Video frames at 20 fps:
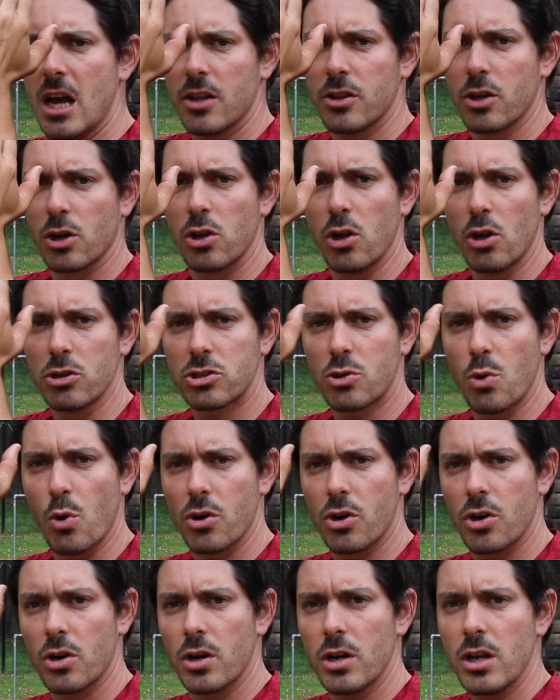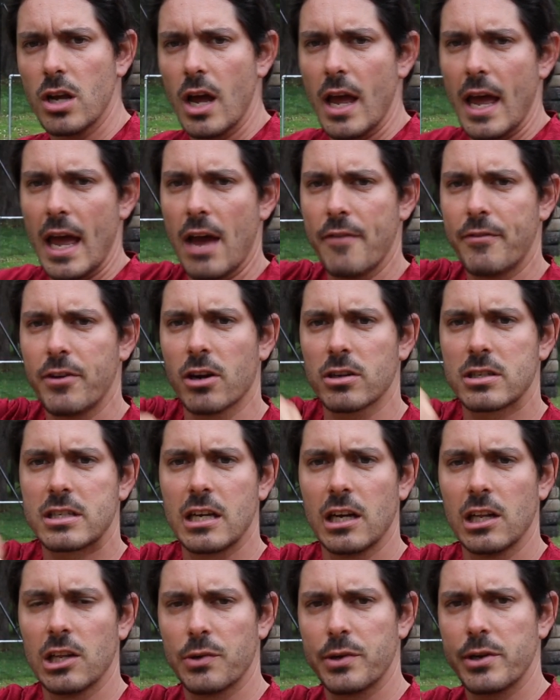the close quarter heavy
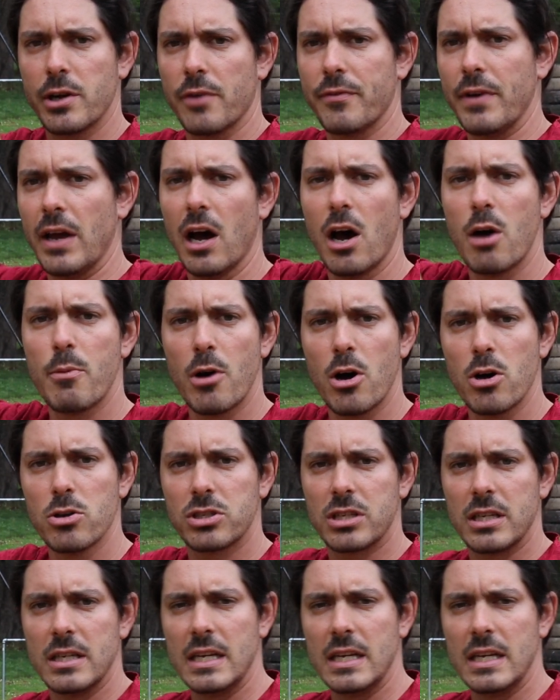artillery of elbows,